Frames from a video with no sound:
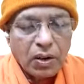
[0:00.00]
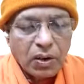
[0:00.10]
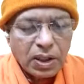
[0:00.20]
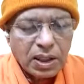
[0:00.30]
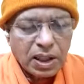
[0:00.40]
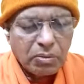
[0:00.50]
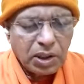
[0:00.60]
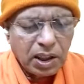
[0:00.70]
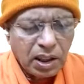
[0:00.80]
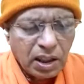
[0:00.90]
or
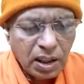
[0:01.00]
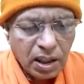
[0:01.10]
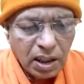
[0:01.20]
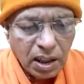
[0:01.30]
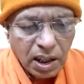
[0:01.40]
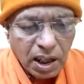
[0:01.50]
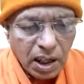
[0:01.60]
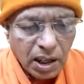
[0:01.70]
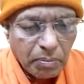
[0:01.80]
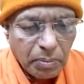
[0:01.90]
something
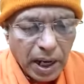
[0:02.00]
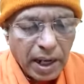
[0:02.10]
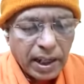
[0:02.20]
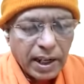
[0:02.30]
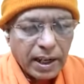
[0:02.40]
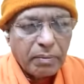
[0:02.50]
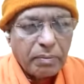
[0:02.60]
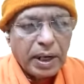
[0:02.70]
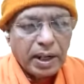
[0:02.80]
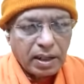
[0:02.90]
uh, bad
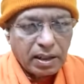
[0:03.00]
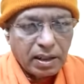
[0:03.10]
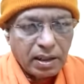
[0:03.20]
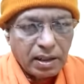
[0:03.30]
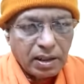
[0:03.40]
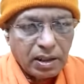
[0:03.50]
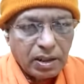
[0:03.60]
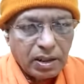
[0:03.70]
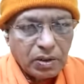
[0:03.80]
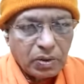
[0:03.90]
happened
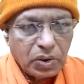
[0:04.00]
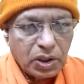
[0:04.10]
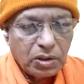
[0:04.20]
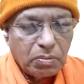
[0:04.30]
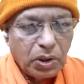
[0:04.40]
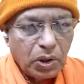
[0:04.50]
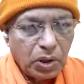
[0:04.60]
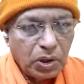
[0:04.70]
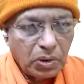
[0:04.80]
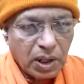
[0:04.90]
which is
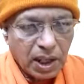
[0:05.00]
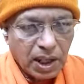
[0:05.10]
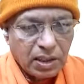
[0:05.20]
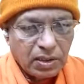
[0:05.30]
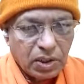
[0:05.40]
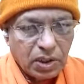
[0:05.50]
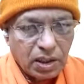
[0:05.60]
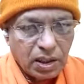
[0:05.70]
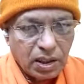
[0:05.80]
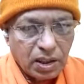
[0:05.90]
beyond your hands
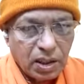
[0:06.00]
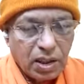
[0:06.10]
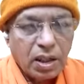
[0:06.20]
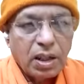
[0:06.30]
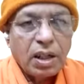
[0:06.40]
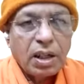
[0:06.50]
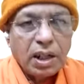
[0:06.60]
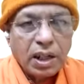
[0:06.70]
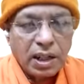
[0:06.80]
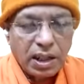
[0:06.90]

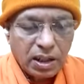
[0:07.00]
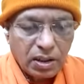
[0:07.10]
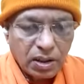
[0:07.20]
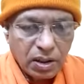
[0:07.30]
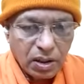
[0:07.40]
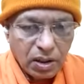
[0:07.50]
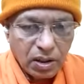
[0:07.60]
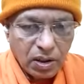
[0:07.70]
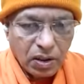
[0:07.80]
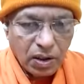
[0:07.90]
it is
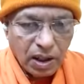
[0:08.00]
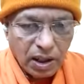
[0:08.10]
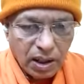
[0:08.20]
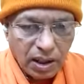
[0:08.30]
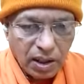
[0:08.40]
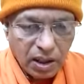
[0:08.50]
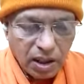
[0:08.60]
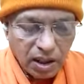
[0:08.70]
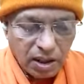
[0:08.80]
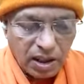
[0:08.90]
already
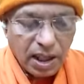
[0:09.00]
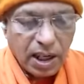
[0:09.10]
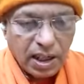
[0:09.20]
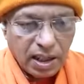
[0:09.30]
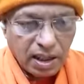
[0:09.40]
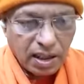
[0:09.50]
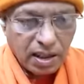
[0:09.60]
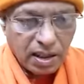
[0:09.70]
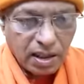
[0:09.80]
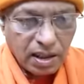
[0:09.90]
done
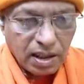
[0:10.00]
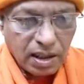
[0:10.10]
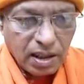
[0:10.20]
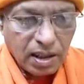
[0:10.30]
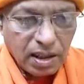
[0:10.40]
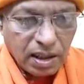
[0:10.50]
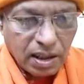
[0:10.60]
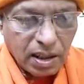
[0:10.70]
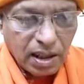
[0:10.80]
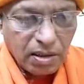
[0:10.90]

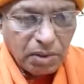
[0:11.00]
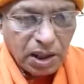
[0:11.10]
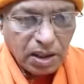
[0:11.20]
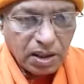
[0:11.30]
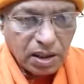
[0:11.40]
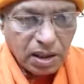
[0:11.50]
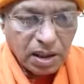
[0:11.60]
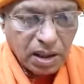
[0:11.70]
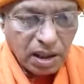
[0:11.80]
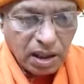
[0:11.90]
that means
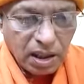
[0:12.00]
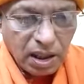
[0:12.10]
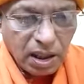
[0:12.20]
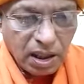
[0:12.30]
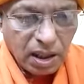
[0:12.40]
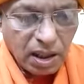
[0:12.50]
a,